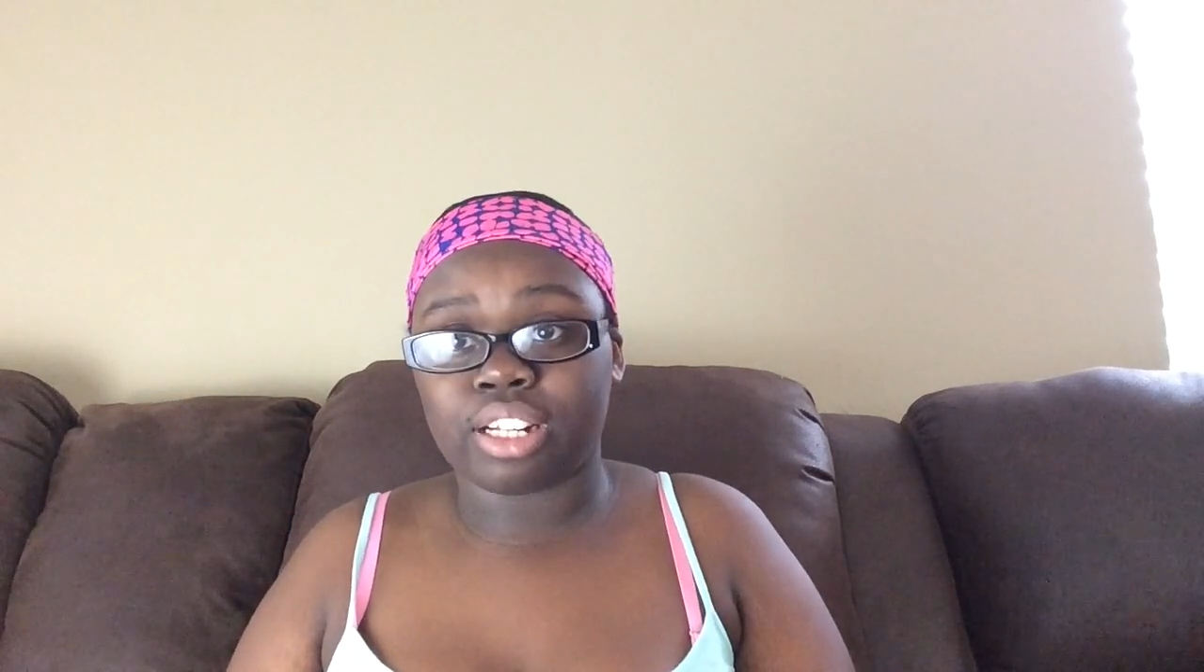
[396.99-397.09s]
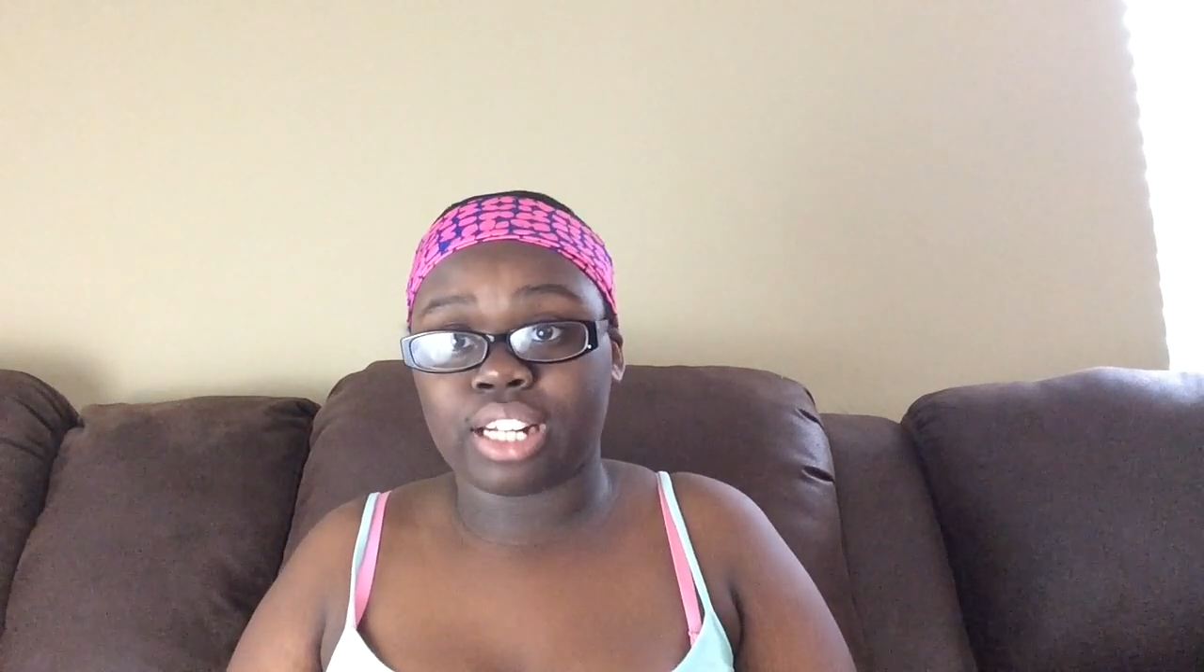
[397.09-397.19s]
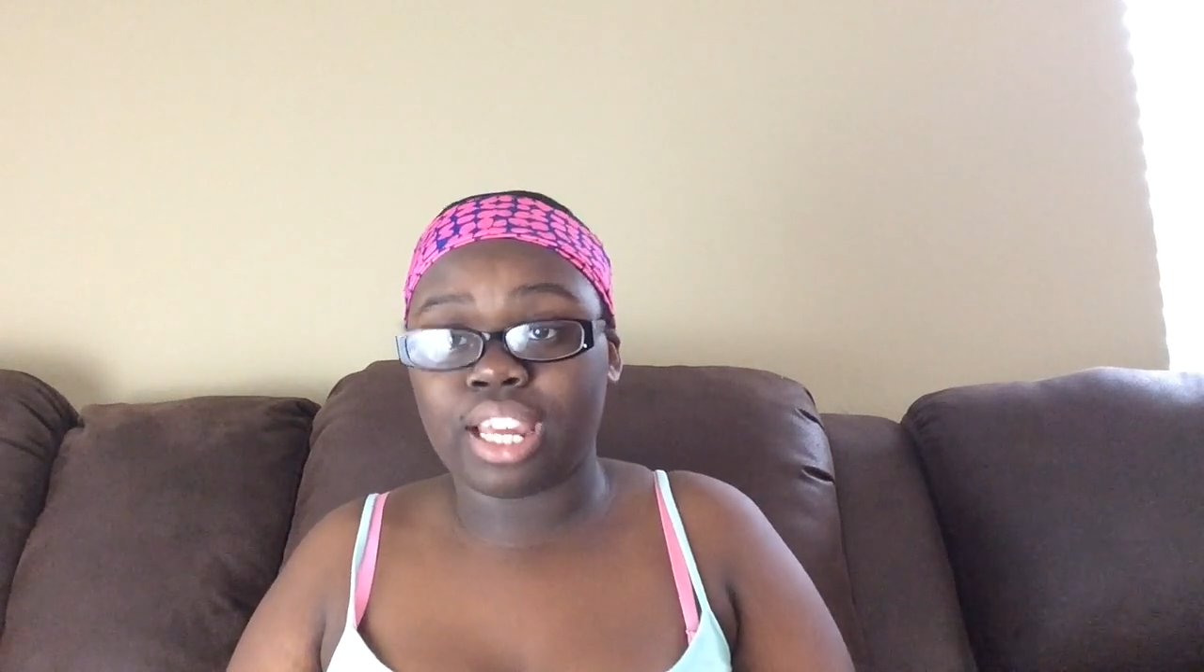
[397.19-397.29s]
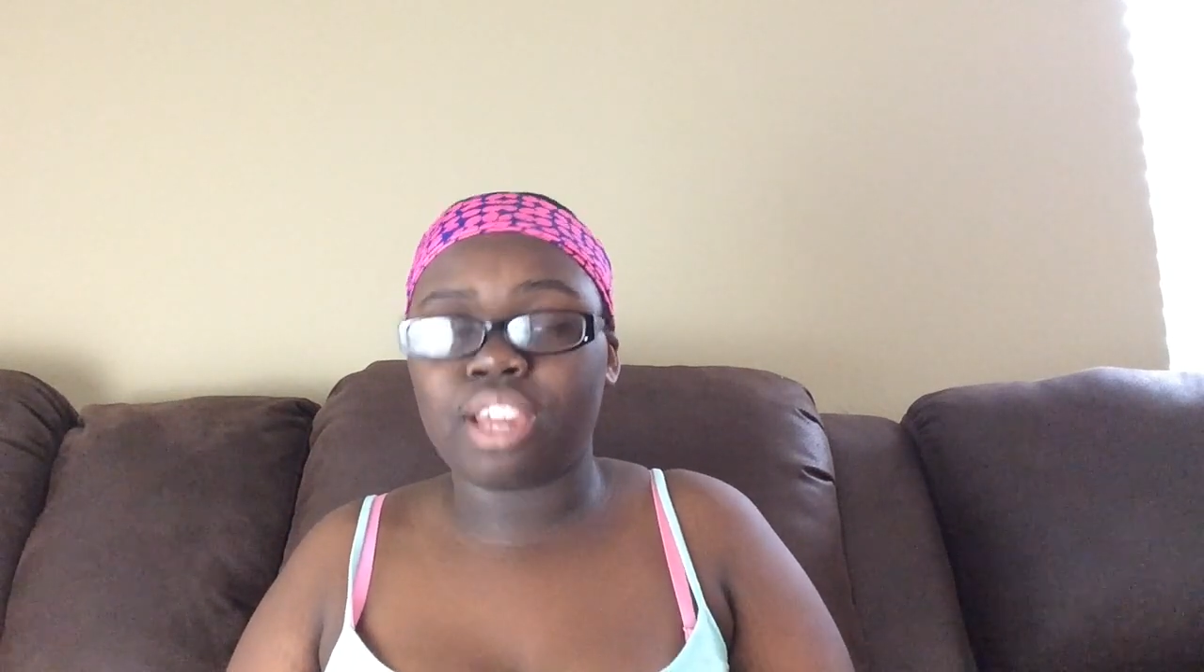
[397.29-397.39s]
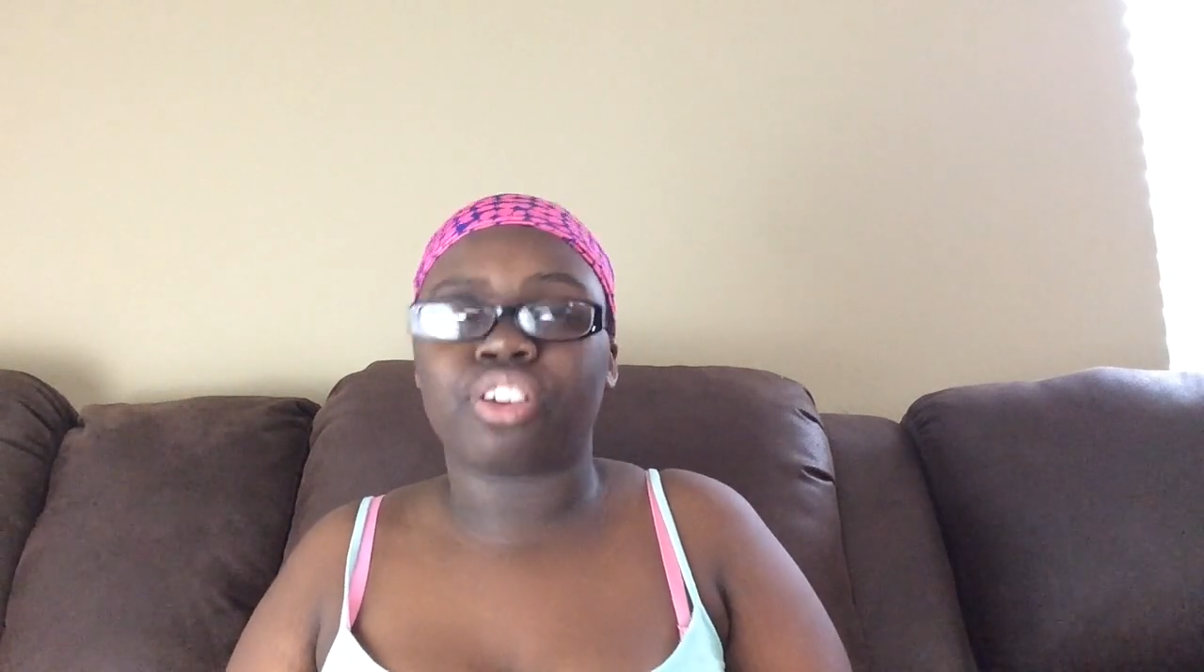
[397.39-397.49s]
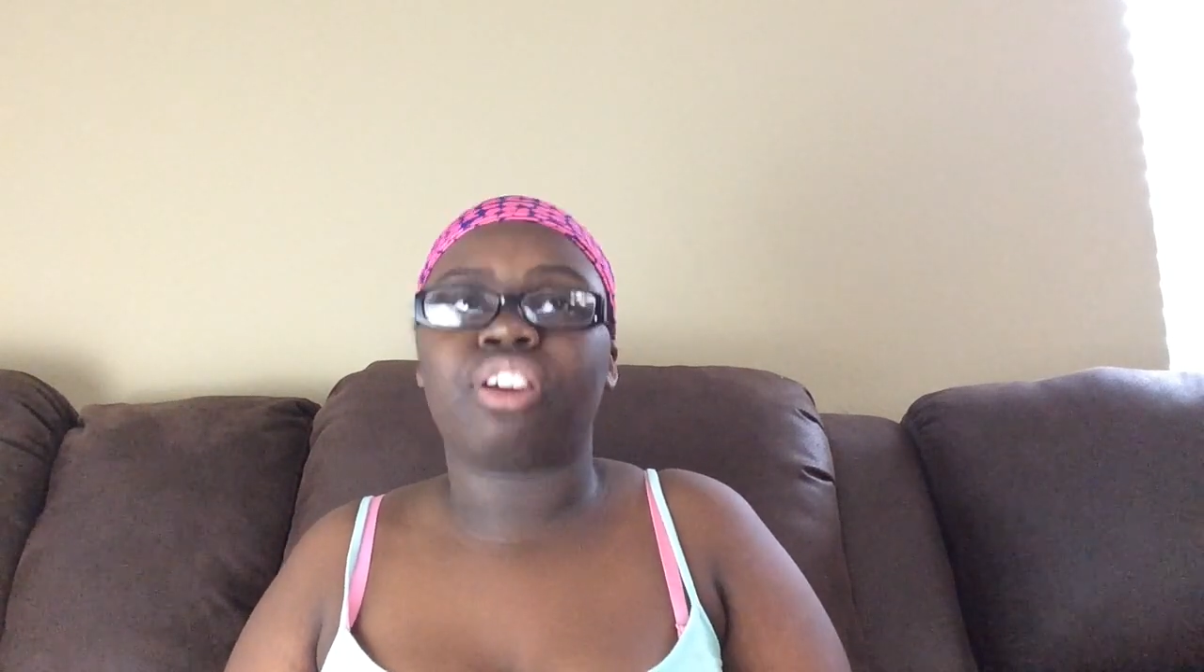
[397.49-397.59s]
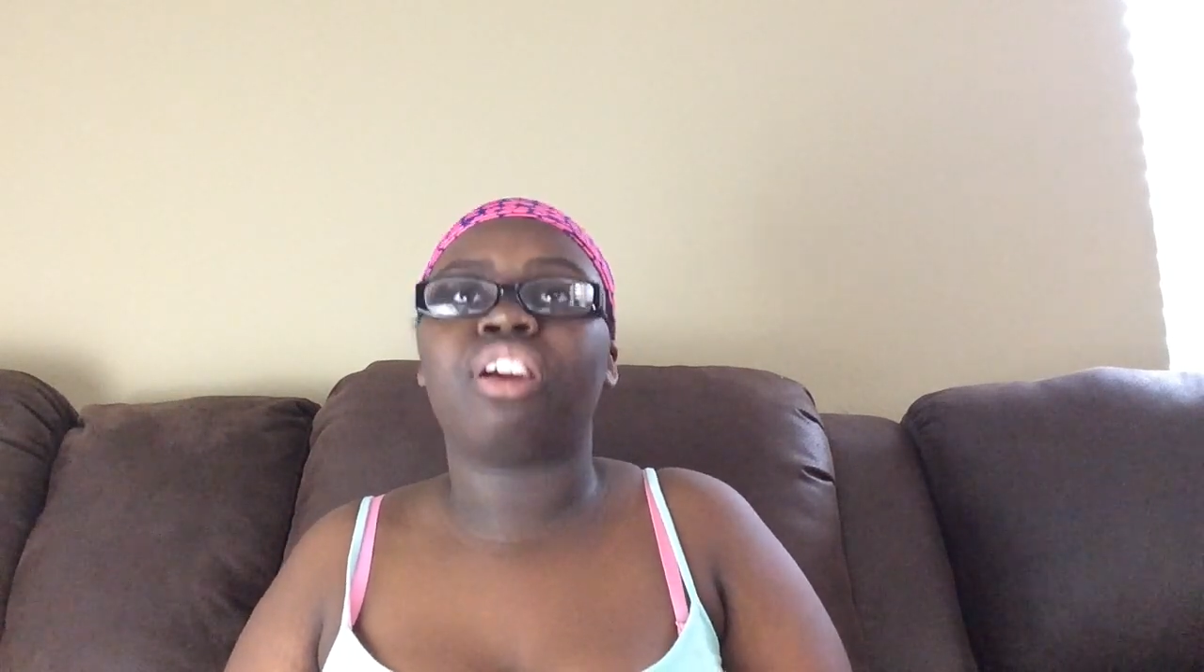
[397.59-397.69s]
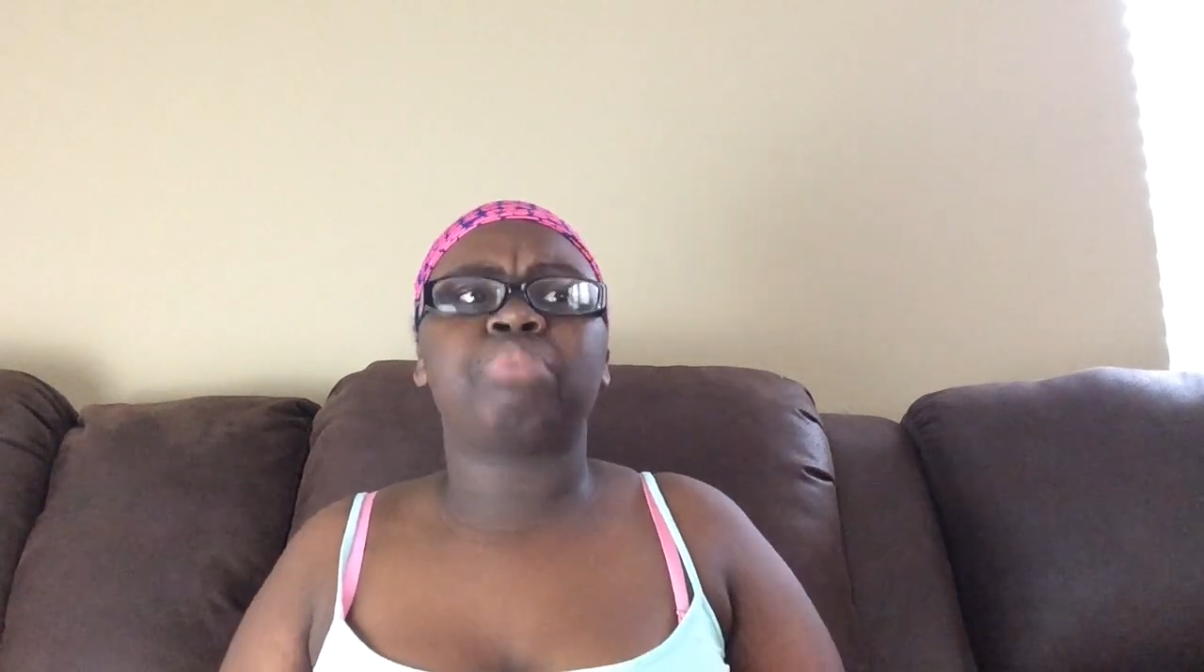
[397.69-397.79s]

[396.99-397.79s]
today either,